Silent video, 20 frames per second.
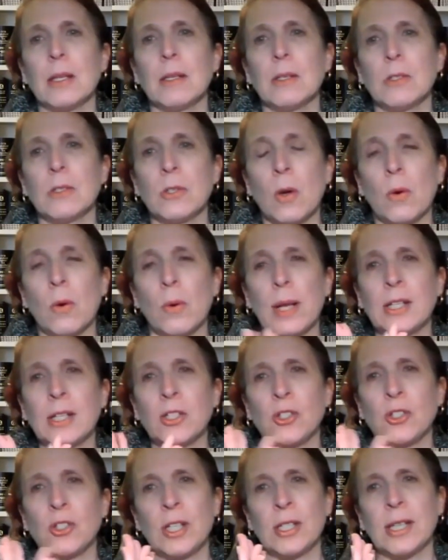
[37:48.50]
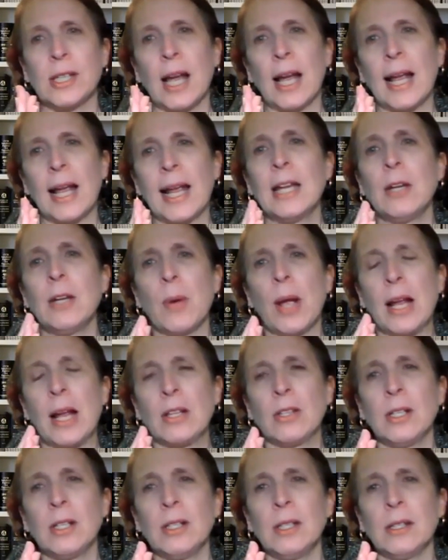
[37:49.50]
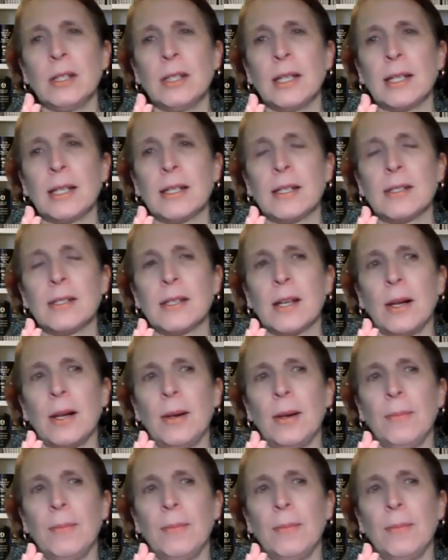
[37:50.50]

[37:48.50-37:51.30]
So it's just, anyway, I think the thing is,